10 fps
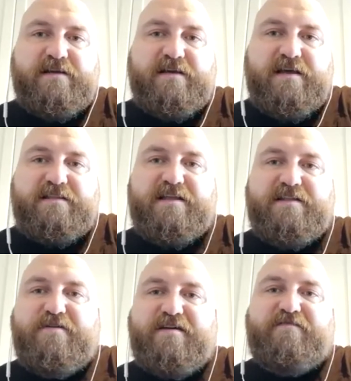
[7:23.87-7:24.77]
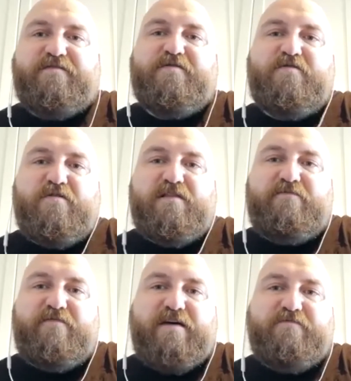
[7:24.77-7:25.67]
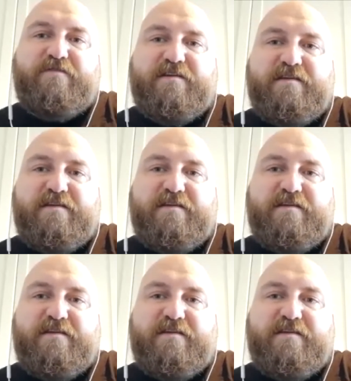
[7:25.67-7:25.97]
and then you have to call around